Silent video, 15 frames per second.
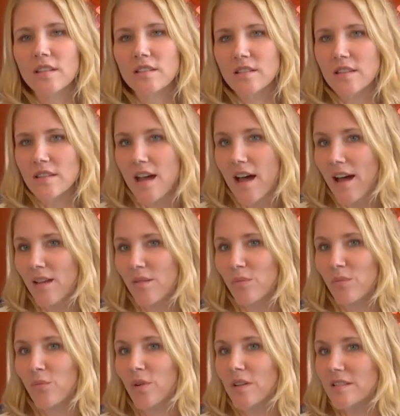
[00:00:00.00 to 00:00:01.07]
is not
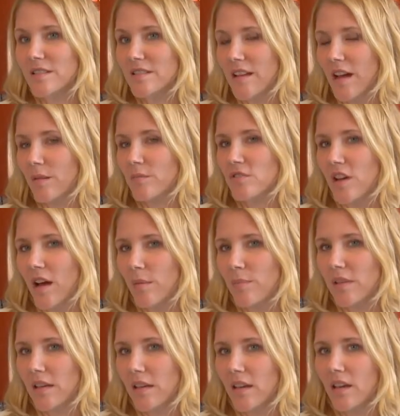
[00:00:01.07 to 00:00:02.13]
one-stop
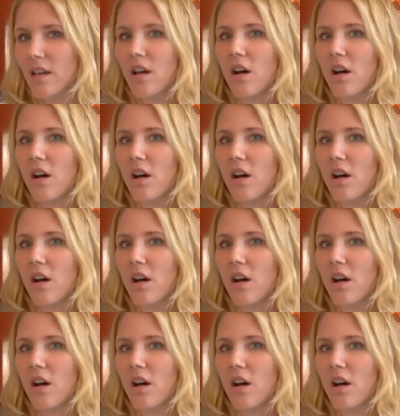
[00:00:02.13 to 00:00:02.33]
shopping.